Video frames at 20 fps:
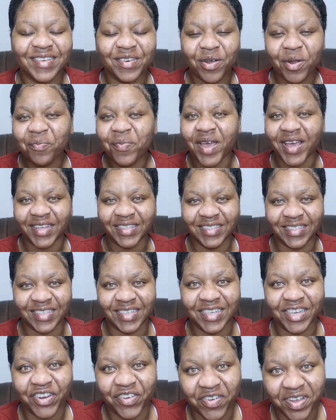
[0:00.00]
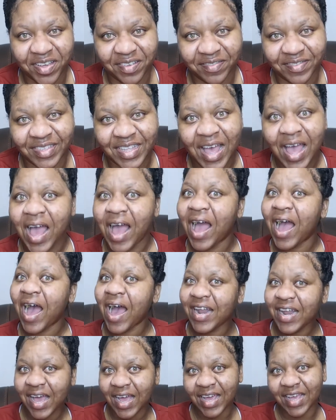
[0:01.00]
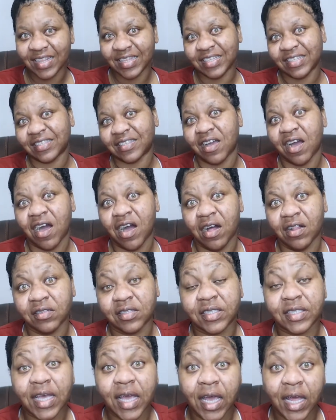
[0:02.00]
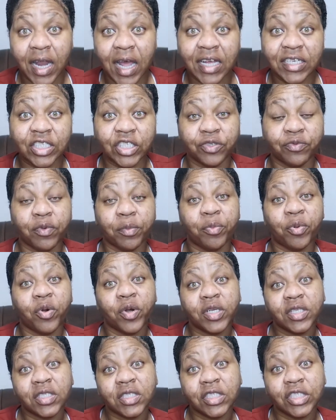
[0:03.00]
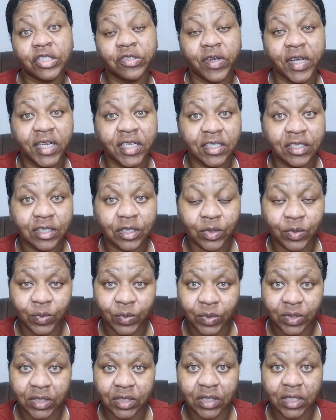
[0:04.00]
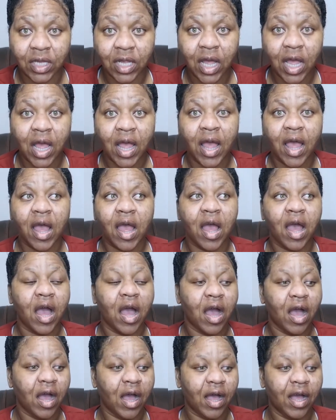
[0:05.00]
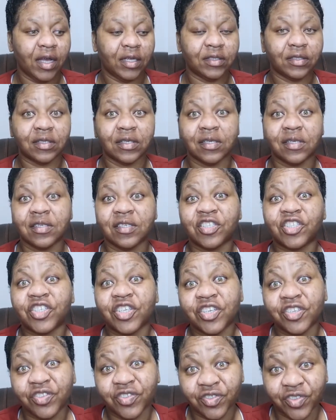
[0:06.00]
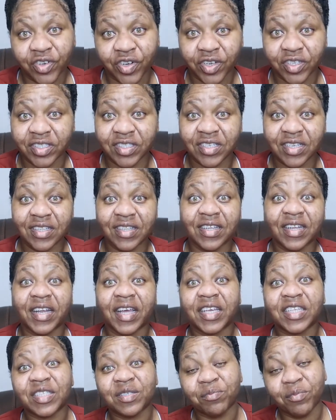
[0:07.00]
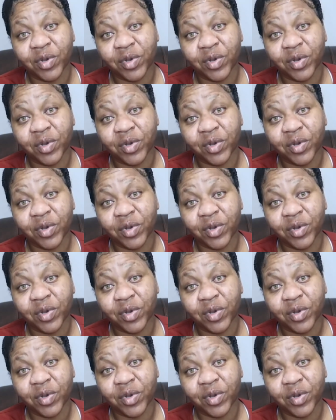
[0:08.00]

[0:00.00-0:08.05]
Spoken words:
And I get this call saying I should report to the training school at 6:30 the next